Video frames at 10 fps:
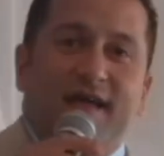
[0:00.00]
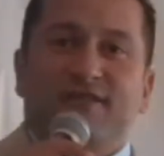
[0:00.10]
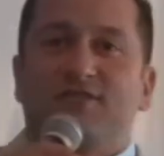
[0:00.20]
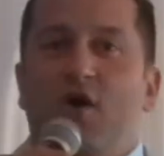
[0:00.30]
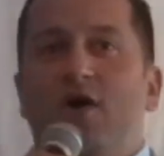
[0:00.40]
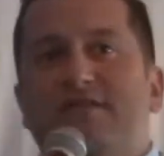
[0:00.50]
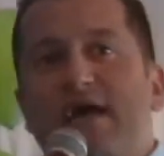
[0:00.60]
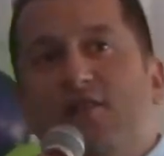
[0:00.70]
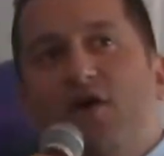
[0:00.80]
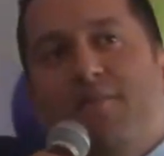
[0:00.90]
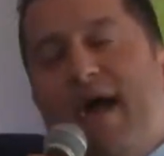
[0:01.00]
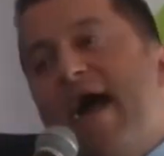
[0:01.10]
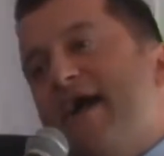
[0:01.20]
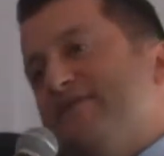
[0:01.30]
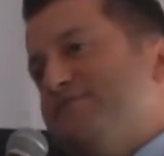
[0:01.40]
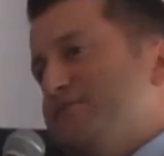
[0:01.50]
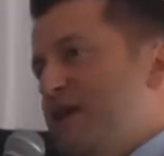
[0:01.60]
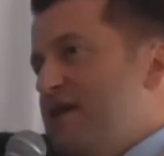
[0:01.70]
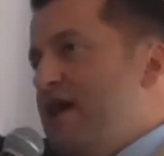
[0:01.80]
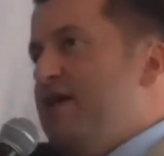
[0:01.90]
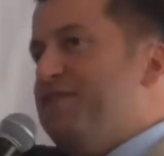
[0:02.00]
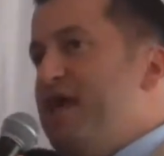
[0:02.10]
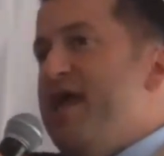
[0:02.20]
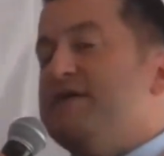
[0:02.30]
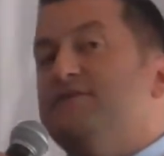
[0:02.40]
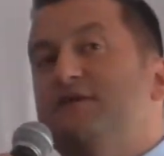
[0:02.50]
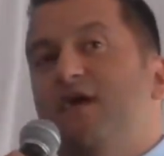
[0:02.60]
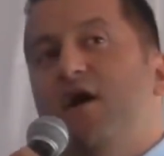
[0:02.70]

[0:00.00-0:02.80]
And so as I look back, and I think,